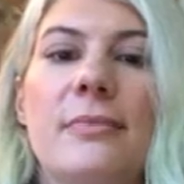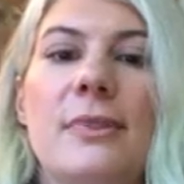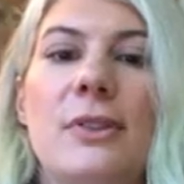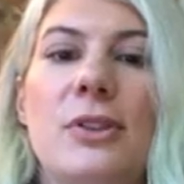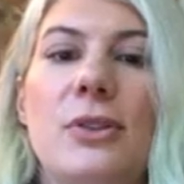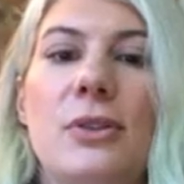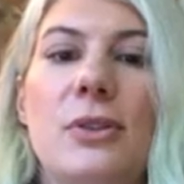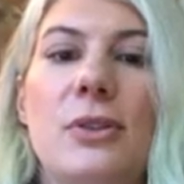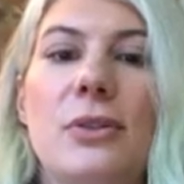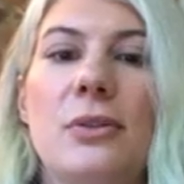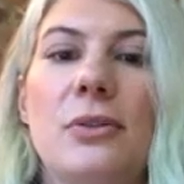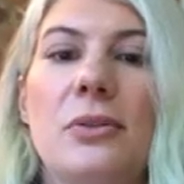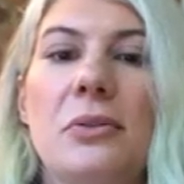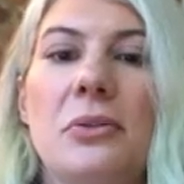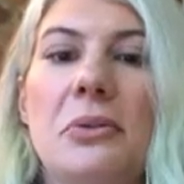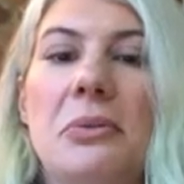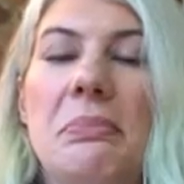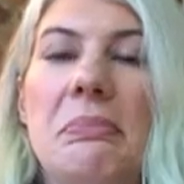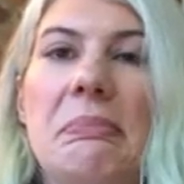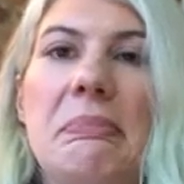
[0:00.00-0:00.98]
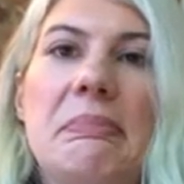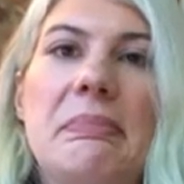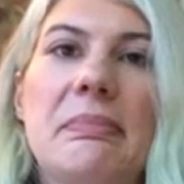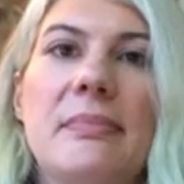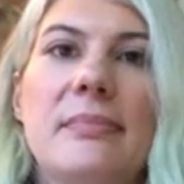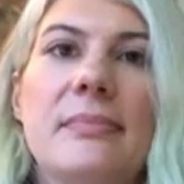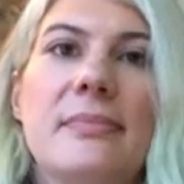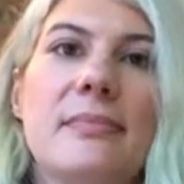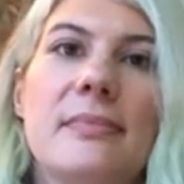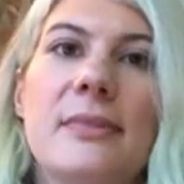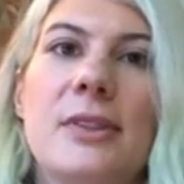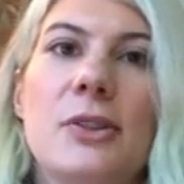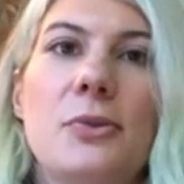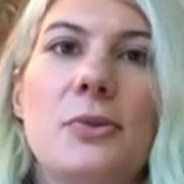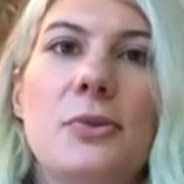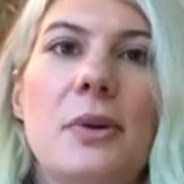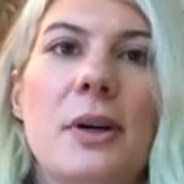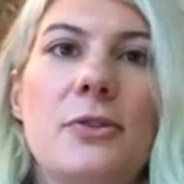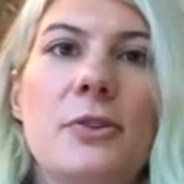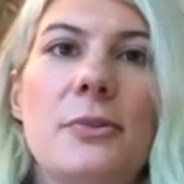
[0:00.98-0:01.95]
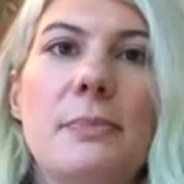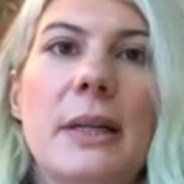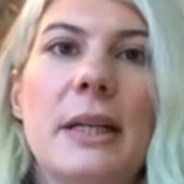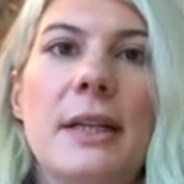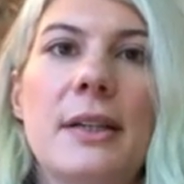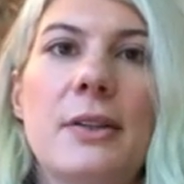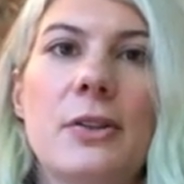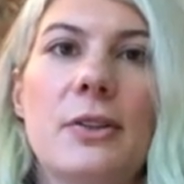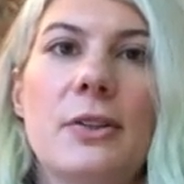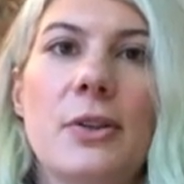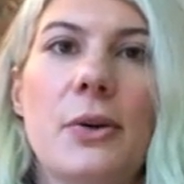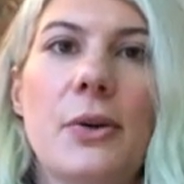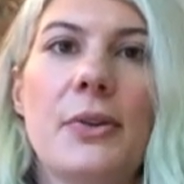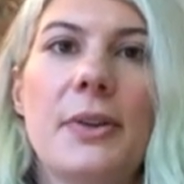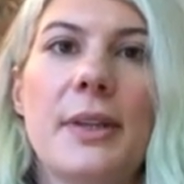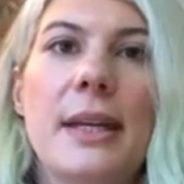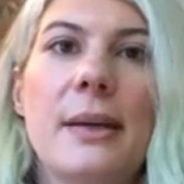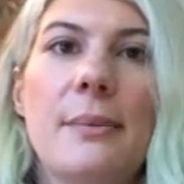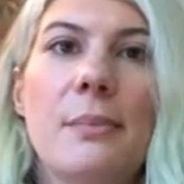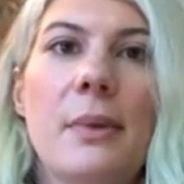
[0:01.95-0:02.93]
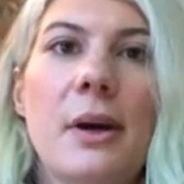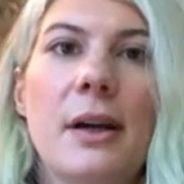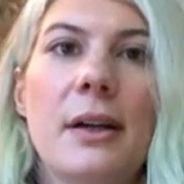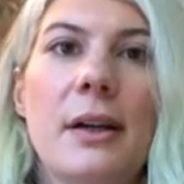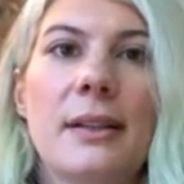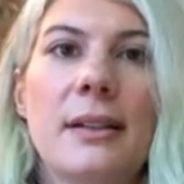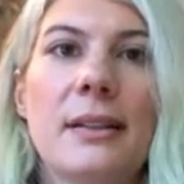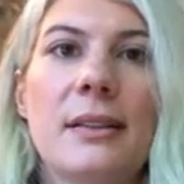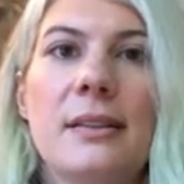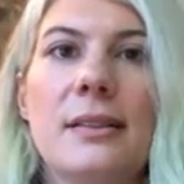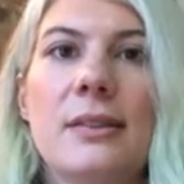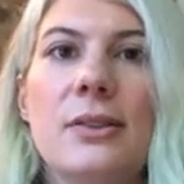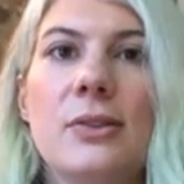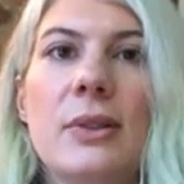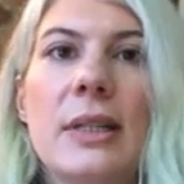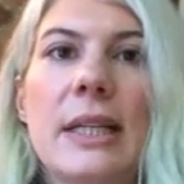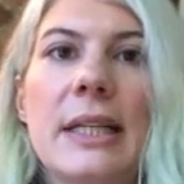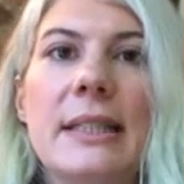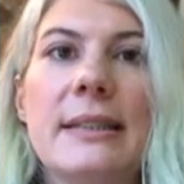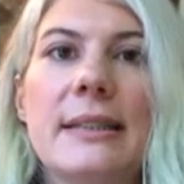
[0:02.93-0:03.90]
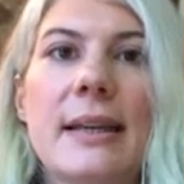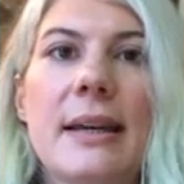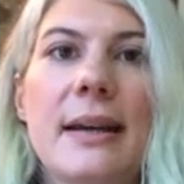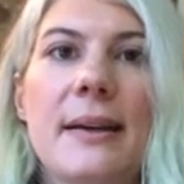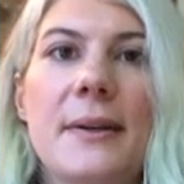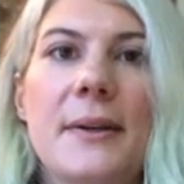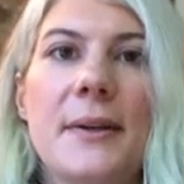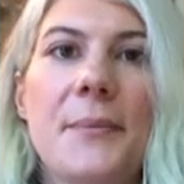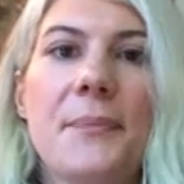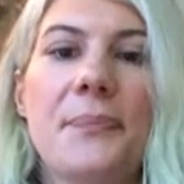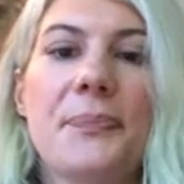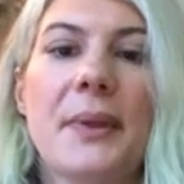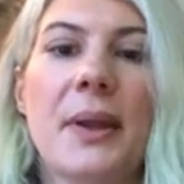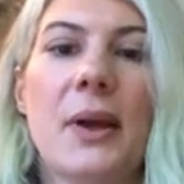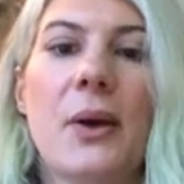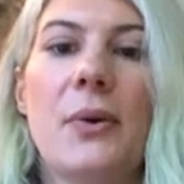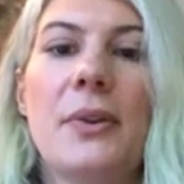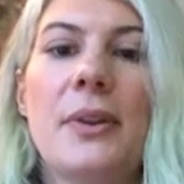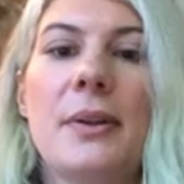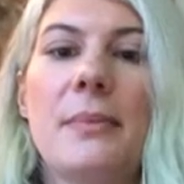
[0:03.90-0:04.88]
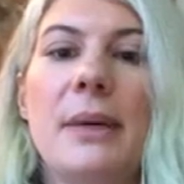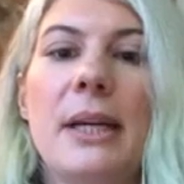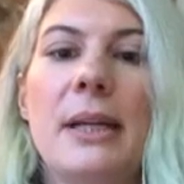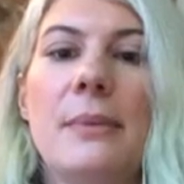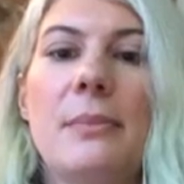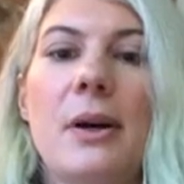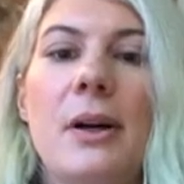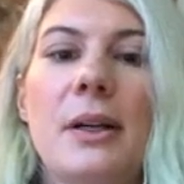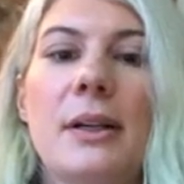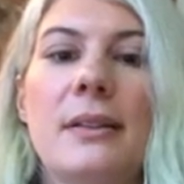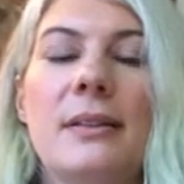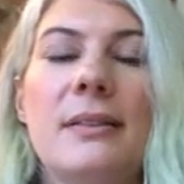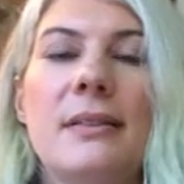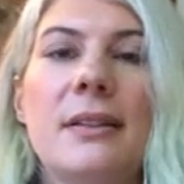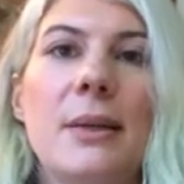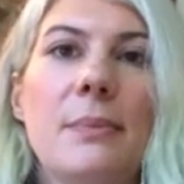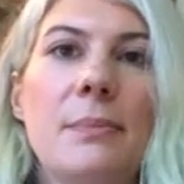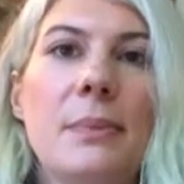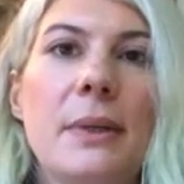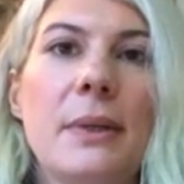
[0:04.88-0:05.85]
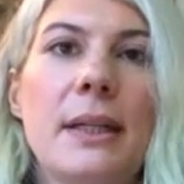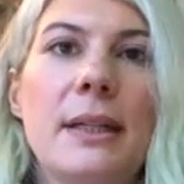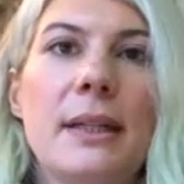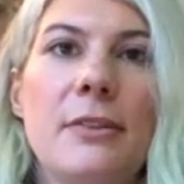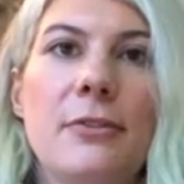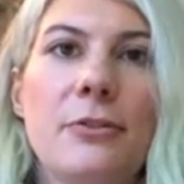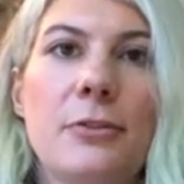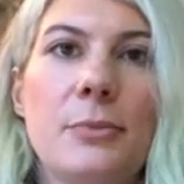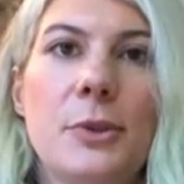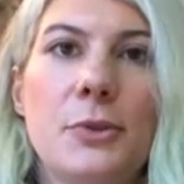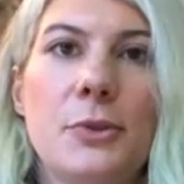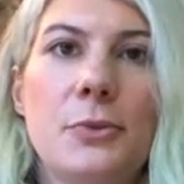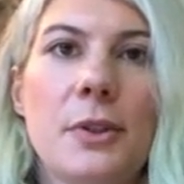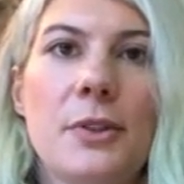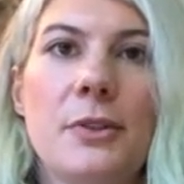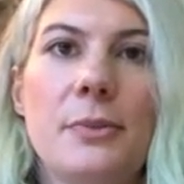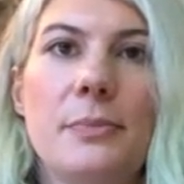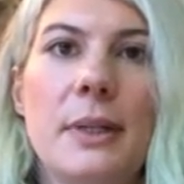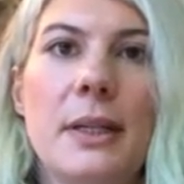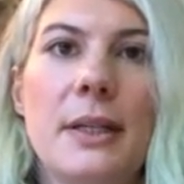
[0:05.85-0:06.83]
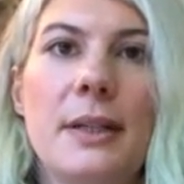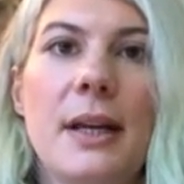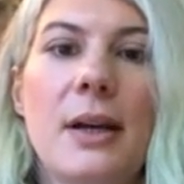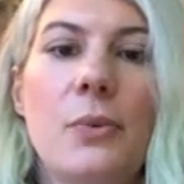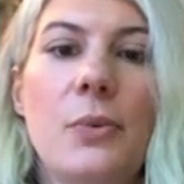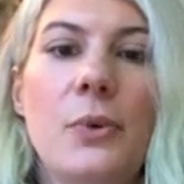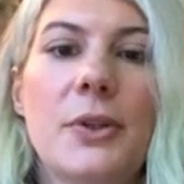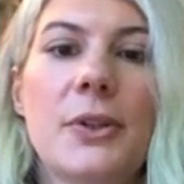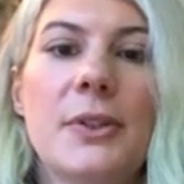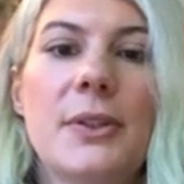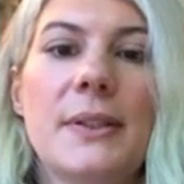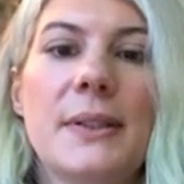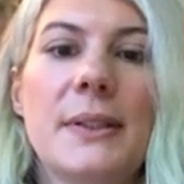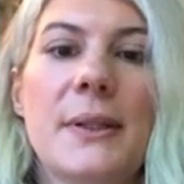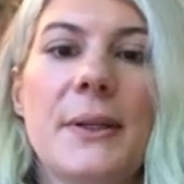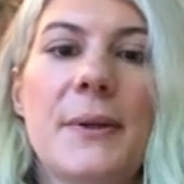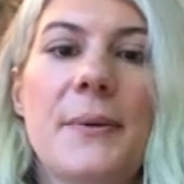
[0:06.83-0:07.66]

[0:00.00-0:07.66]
to 200 million or so on the AIM market to list there. On the main market, typically from 200 million upwards.